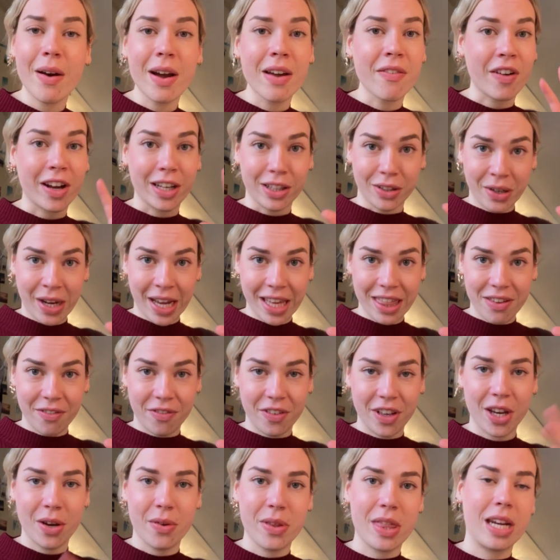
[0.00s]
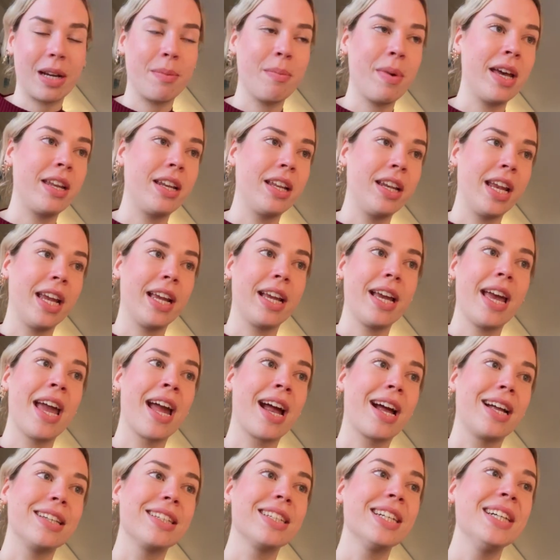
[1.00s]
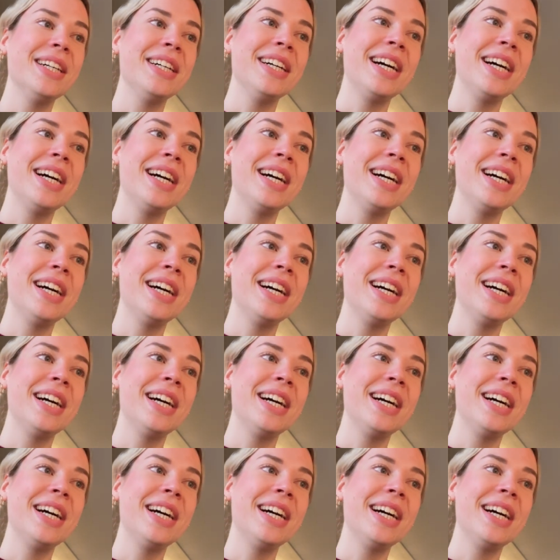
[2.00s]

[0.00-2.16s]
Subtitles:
If I look at the video that I'm editing, and